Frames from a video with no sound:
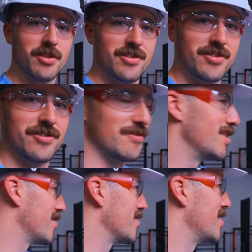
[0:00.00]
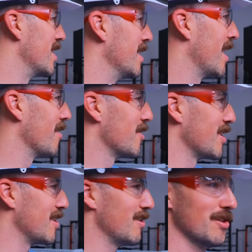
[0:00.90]
This is done. I don't
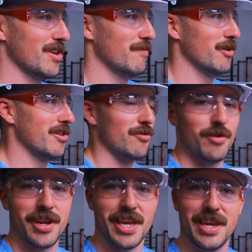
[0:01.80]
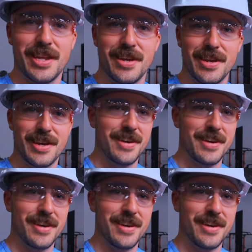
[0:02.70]
think you could lift with this one again.